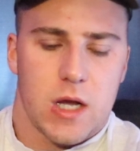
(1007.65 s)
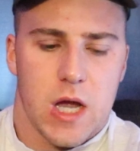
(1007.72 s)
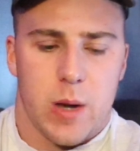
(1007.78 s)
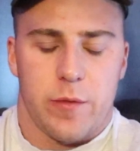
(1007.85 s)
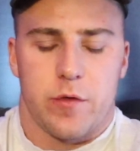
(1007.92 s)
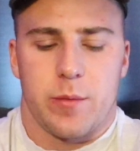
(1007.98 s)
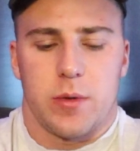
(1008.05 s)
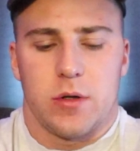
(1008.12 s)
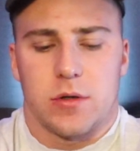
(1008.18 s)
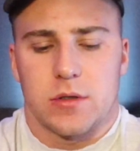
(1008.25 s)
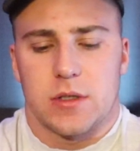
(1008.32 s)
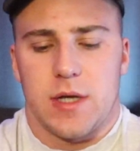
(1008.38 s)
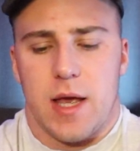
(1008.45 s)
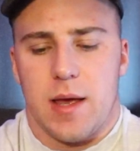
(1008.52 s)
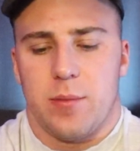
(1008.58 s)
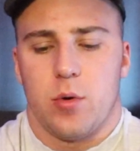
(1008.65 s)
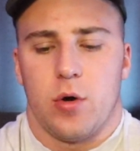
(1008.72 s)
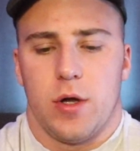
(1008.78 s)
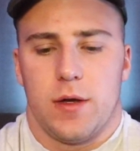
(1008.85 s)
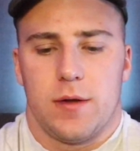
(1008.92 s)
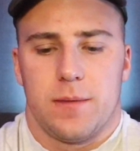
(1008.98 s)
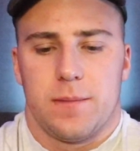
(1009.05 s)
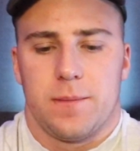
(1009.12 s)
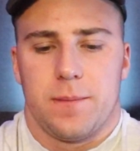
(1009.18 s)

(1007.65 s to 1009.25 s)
coming from a look standpoint,